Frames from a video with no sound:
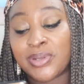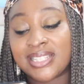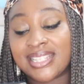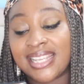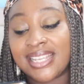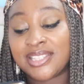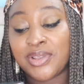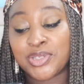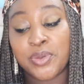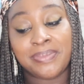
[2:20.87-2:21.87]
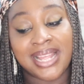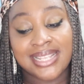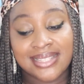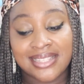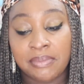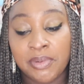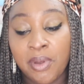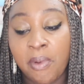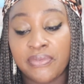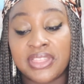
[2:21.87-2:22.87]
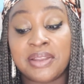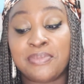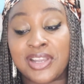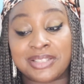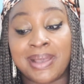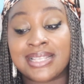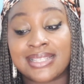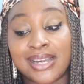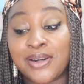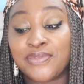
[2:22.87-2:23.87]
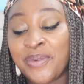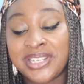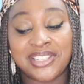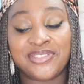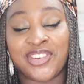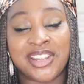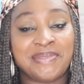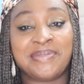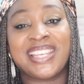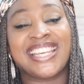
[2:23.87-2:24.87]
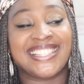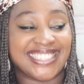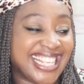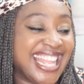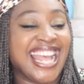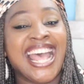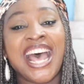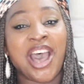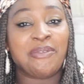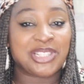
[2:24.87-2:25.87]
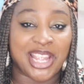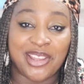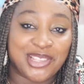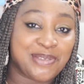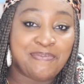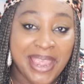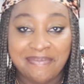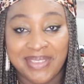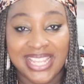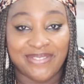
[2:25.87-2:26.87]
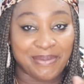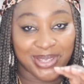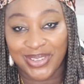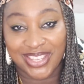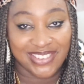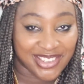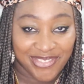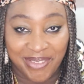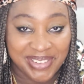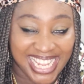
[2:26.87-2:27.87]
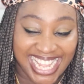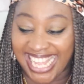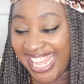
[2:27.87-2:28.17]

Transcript: one says, you're so blessed. I'm a mom of 3 boys myself, wishing for a baby girl. How much are you going to pay me for me to give you the formula?